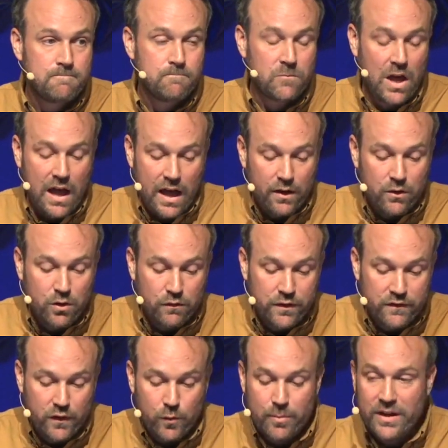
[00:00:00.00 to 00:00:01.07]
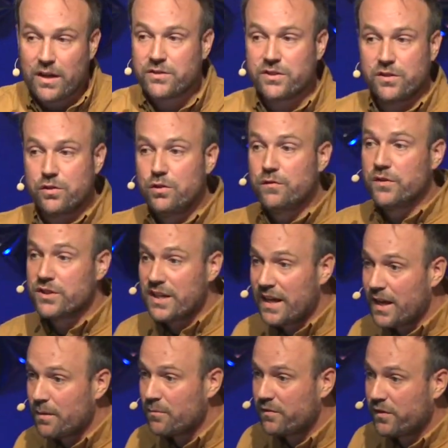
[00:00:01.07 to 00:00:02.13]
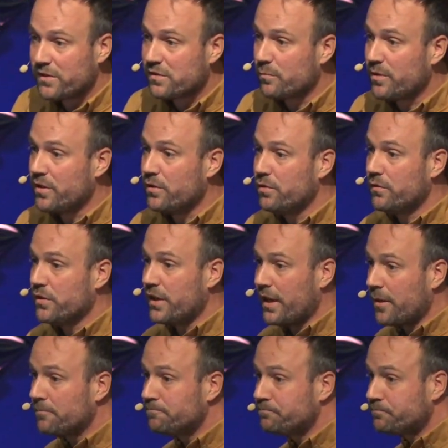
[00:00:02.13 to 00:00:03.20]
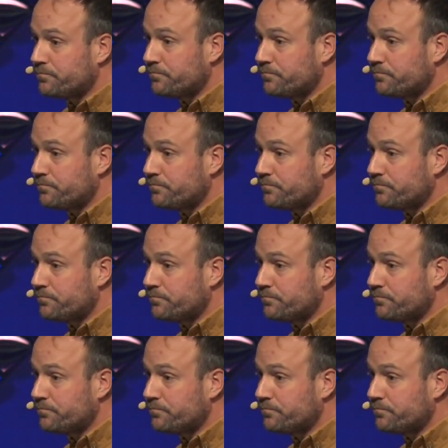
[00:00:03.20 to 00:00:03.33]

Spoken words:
I don't know if you've ever been out to the Hoover Dam. Have you guys ever been to the Hoover Dam?